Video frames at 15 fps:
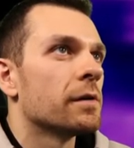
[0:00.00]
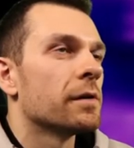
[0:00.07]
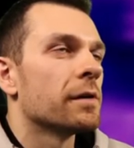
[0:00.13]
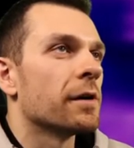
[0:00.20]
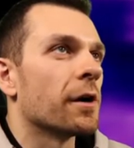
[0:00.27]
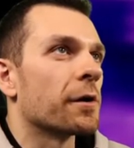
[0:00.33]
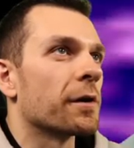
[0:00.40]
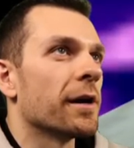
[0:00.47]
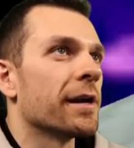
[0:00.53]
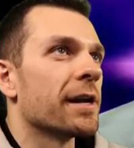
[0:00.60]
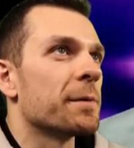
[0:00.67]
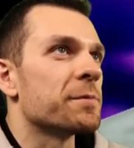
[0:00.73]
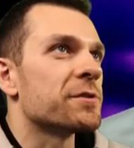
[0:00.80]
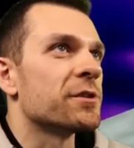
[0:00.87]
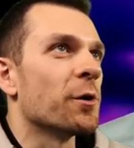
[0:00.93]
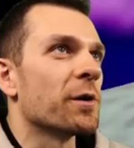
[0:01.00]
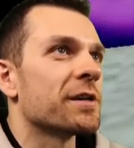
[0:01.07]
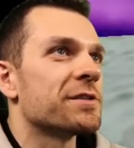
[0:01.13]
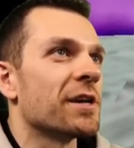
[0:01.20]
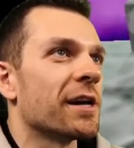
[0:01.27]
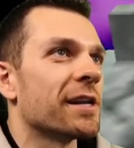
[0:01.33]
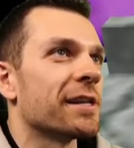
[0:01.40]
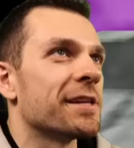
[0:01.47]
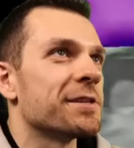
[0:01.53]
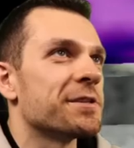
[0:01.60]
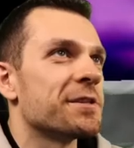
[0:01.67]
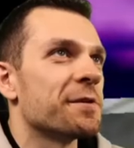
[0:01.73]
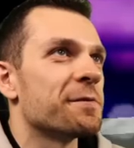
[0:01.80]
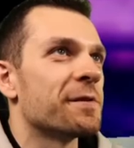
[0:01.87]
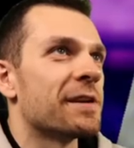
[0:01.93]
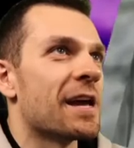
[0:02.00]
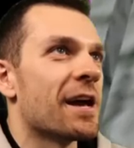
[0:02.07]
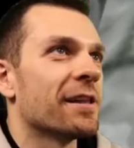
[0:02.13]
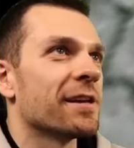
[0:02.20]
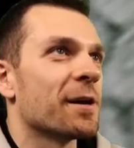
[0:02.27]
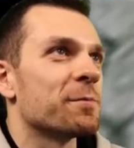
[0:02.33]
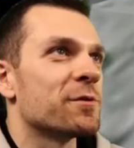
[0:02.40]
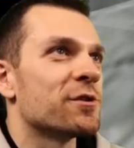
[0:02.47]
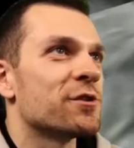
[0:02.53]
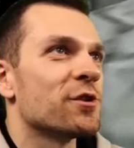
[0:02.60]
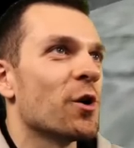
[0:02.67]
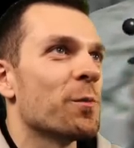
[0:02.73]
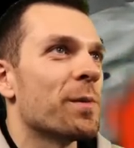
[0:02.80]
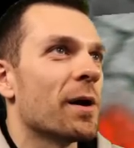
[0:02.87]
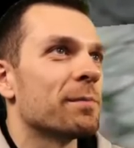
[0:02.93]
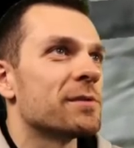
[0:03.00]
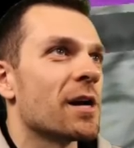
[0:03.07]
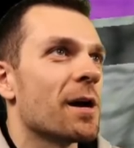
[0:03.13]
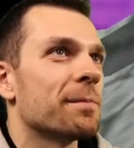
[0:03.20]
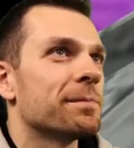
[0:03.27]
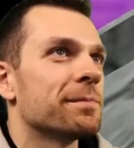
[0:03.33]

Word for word: All right, I'm so excited. This is the finale. I'm so pumped up.